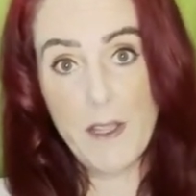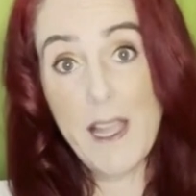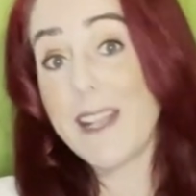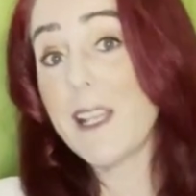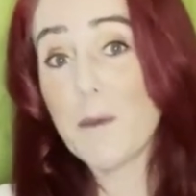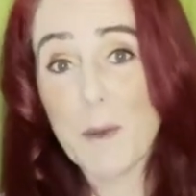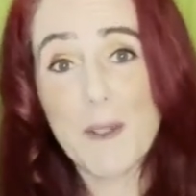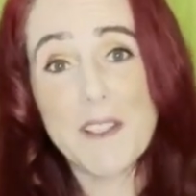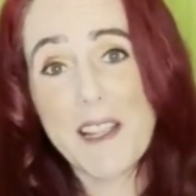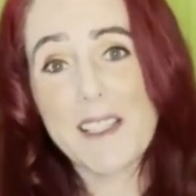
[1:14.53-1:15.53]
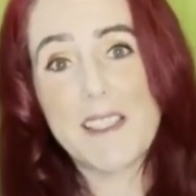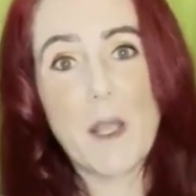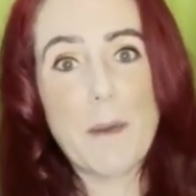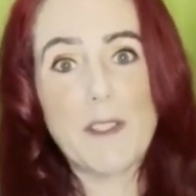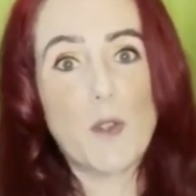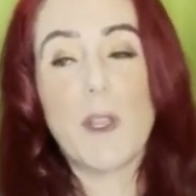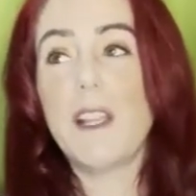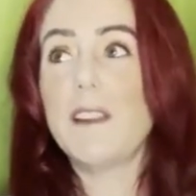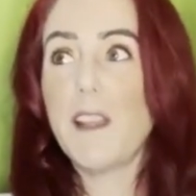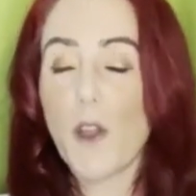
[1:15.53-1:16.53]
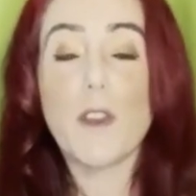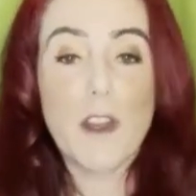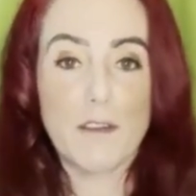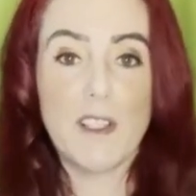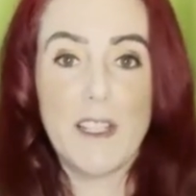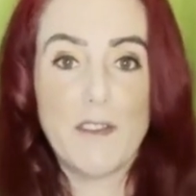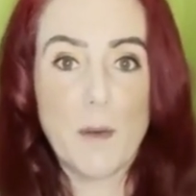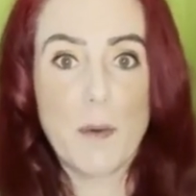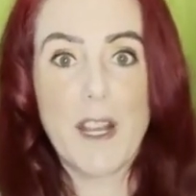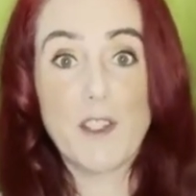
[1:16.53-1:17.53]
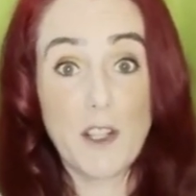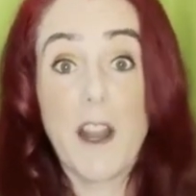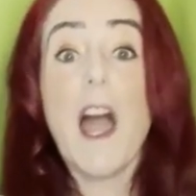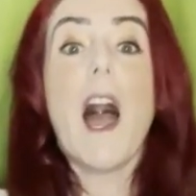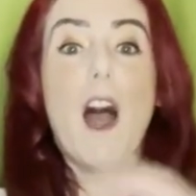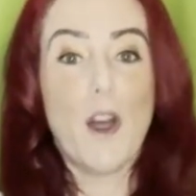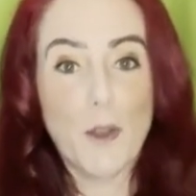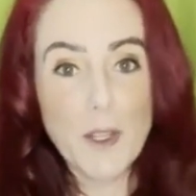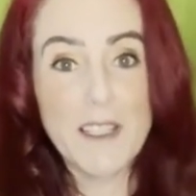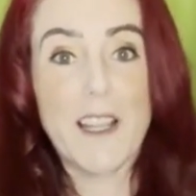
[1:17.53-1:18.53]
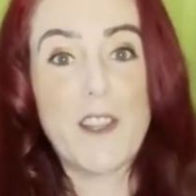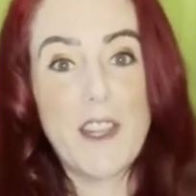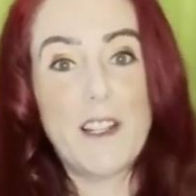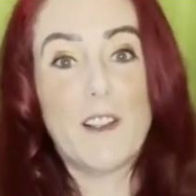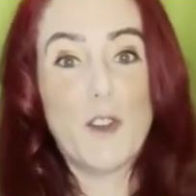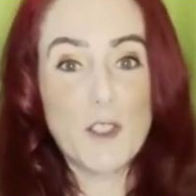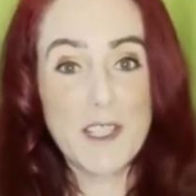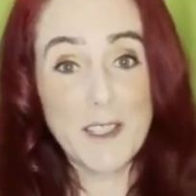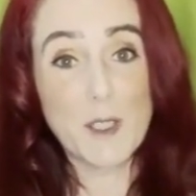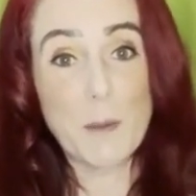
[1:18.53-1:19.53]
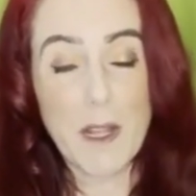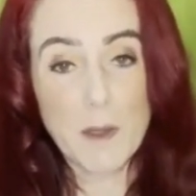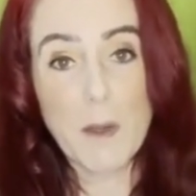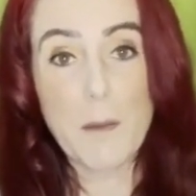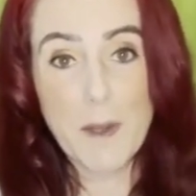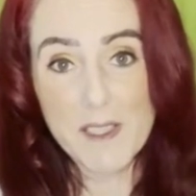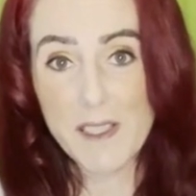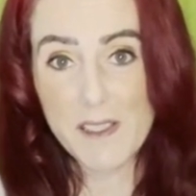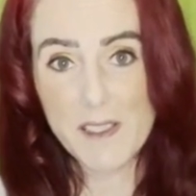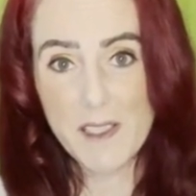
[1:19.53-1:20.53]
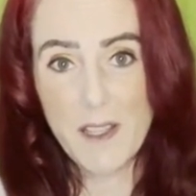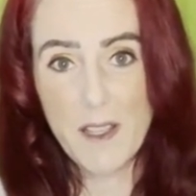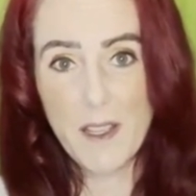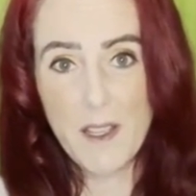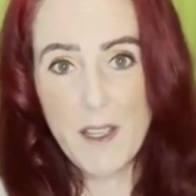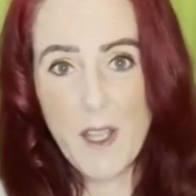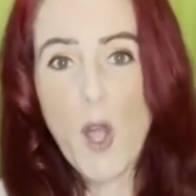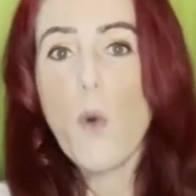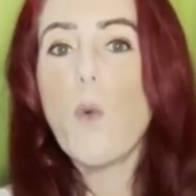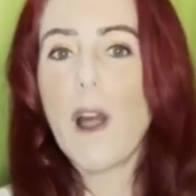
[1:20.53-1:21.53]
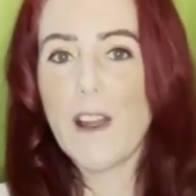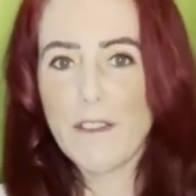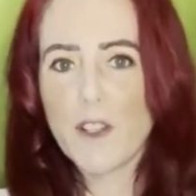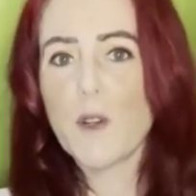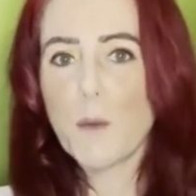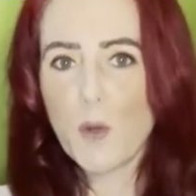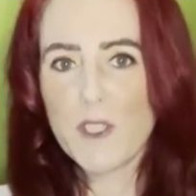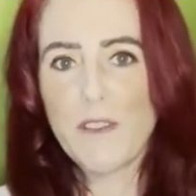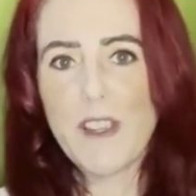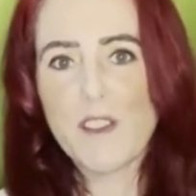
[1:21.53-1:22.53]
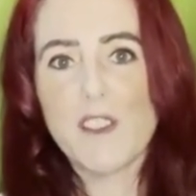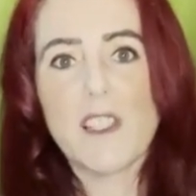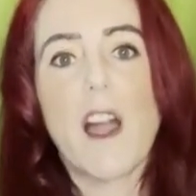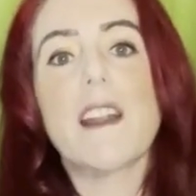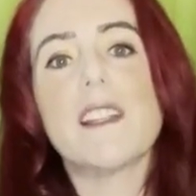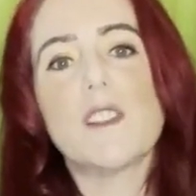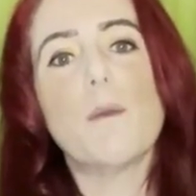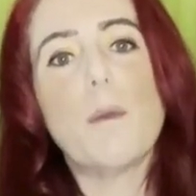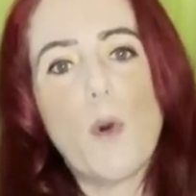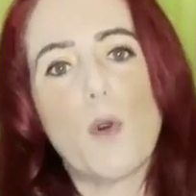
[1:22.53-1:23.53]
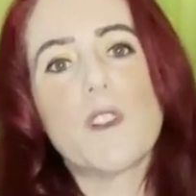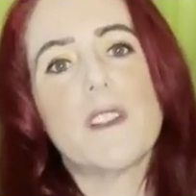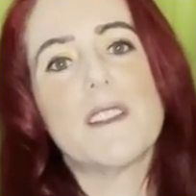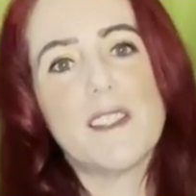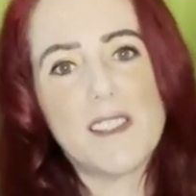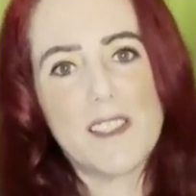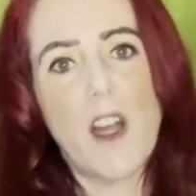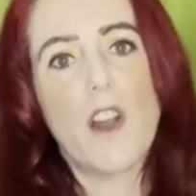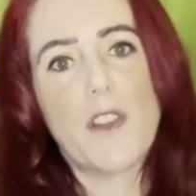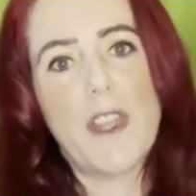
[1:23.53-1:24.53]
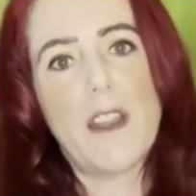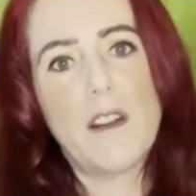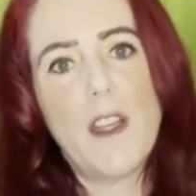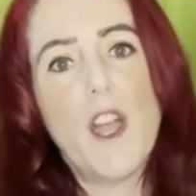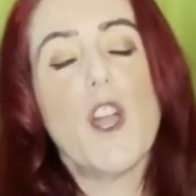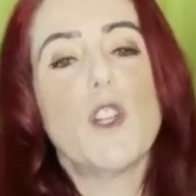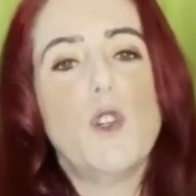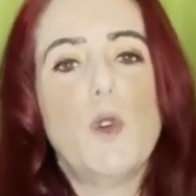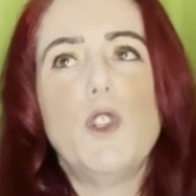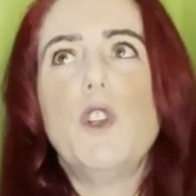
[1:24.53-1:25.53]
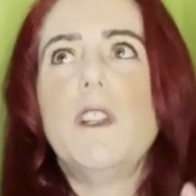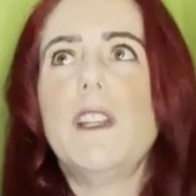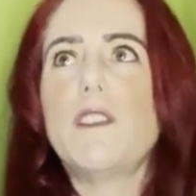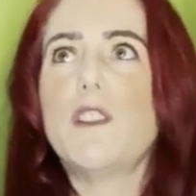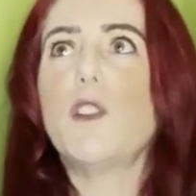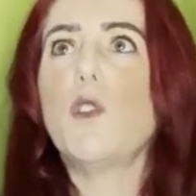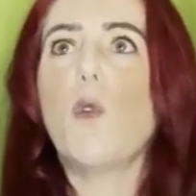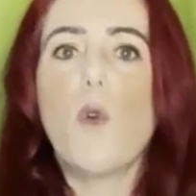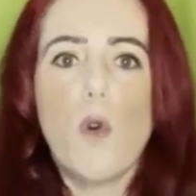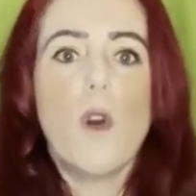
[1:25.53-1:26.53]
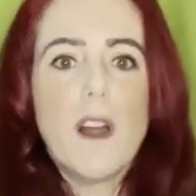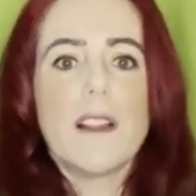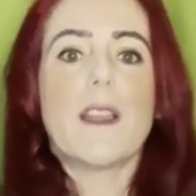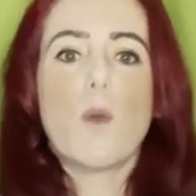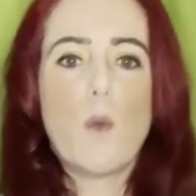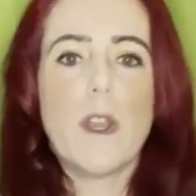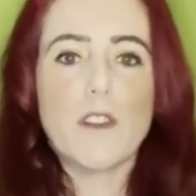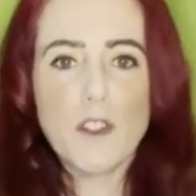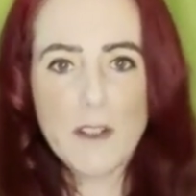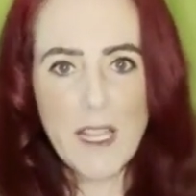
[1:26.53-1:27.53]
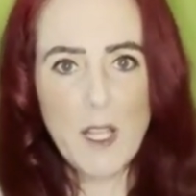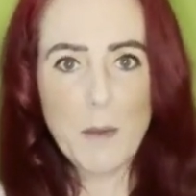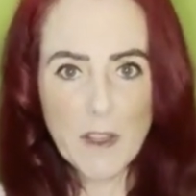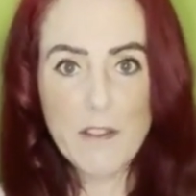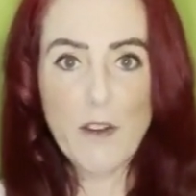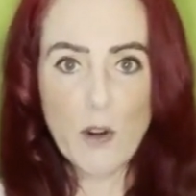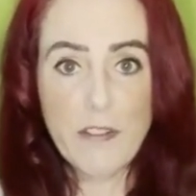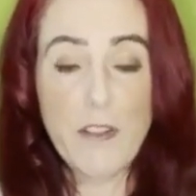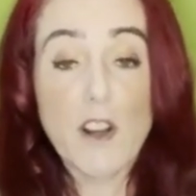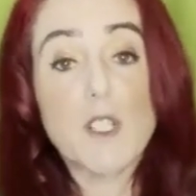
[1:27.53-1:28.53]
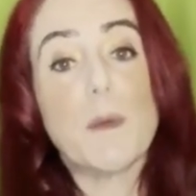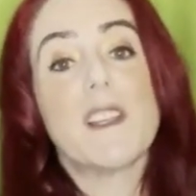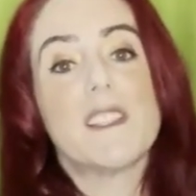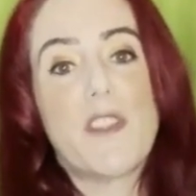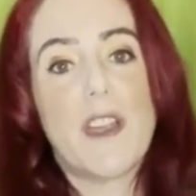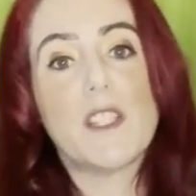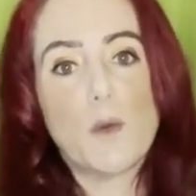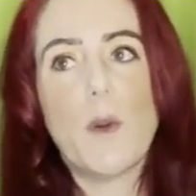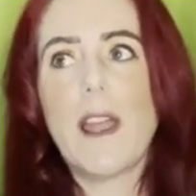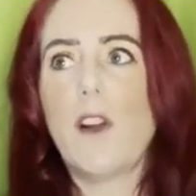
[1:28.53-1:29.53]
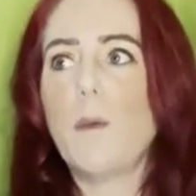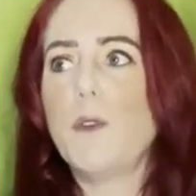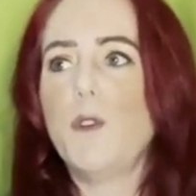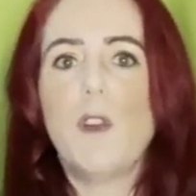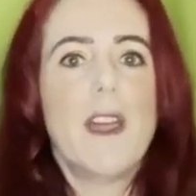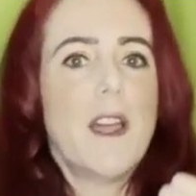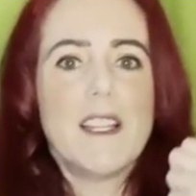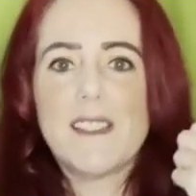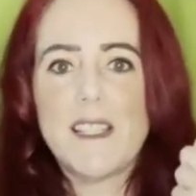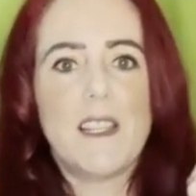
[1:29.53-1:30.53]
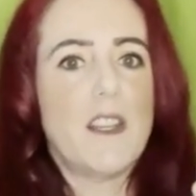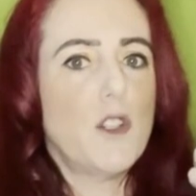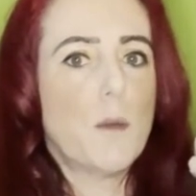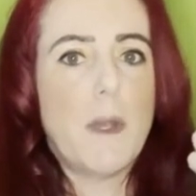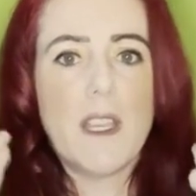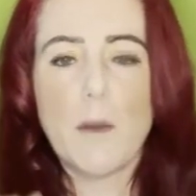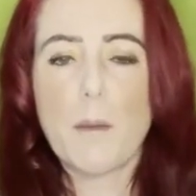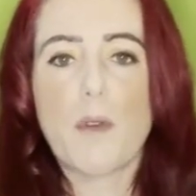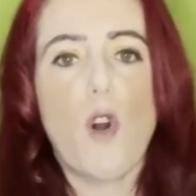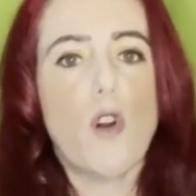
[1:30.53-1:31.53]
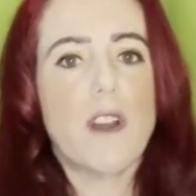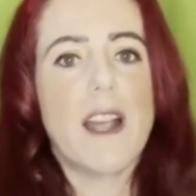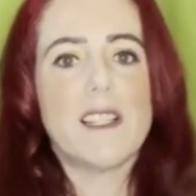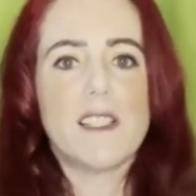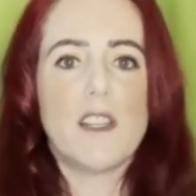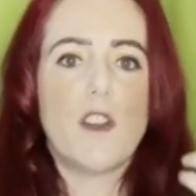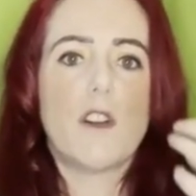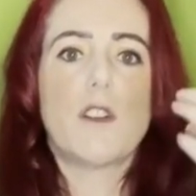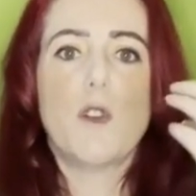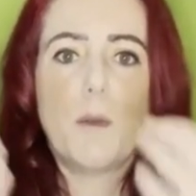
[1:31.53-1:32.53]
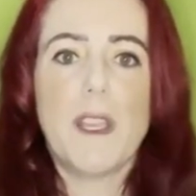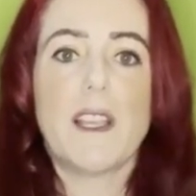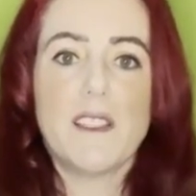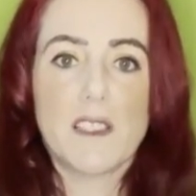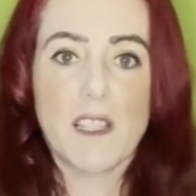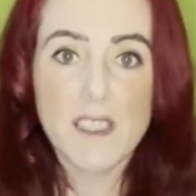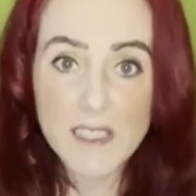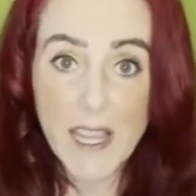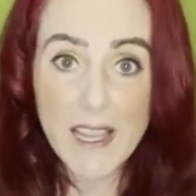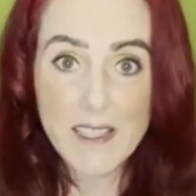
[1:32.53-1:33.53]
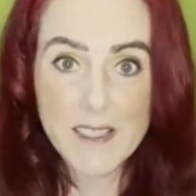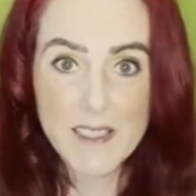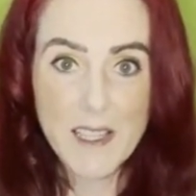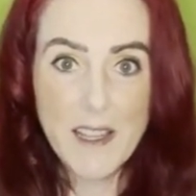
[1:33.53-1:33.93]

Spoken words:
And then maybe the next step is, okay, now that I've relieved the pressure, how can I then look to expand my business? Whatever your motivations are, it's important to start there. You need to know where you're aiming for first, because this will help you see that you're making progress, that you're making success.